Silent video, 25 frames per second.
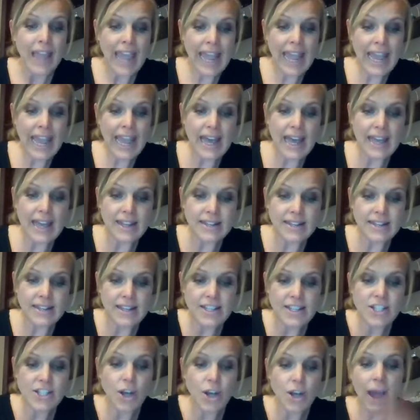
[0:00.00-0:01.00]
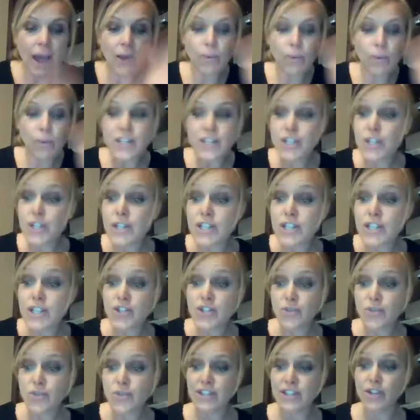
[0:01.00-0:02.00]
And so I want you to
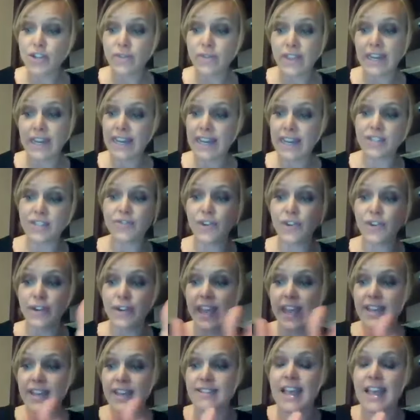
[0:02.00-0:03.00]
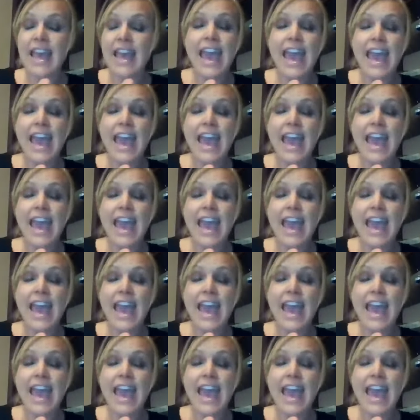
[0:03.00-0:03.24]
stretch over the next few days.